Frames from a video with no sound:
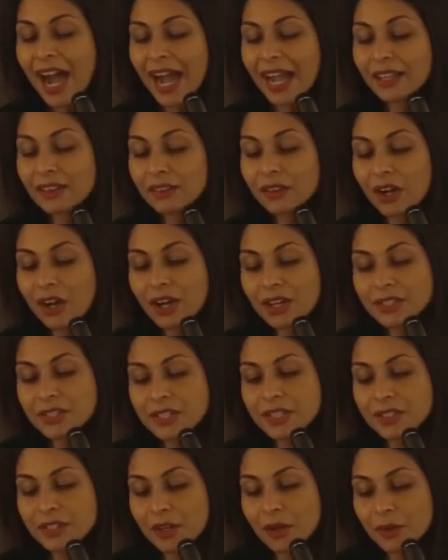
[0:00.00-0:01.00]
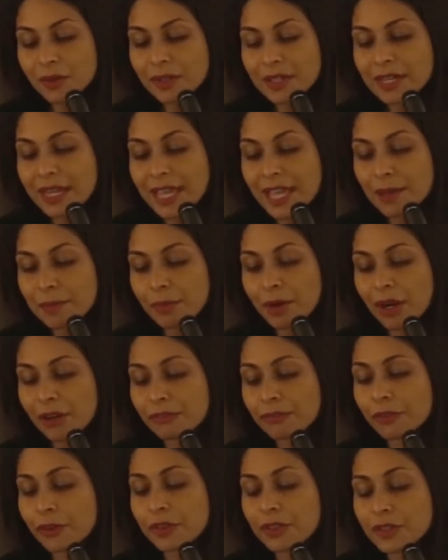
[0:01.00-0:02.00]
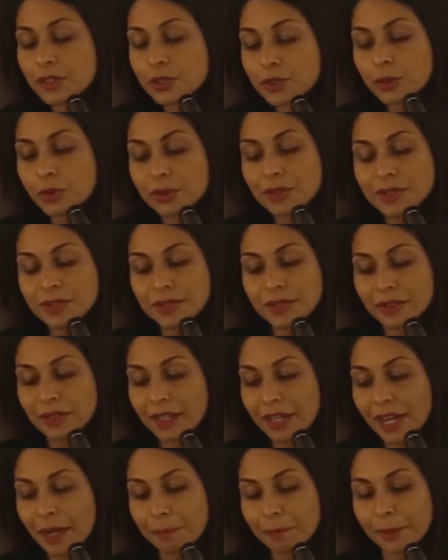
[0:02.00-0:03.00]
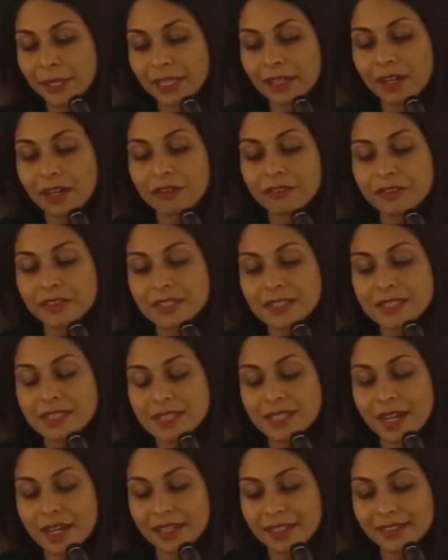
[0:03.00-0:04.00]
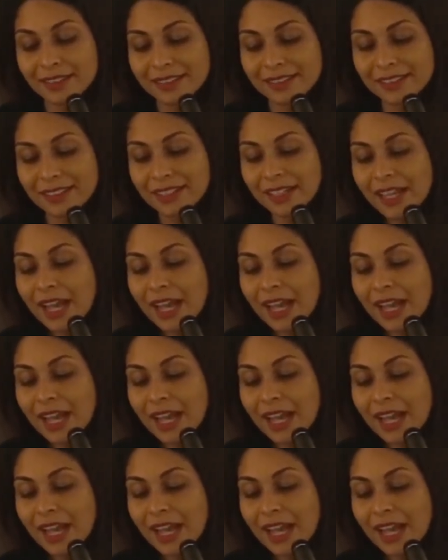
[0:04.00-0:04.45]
I long to know the name for the dorsal cupping of the sun.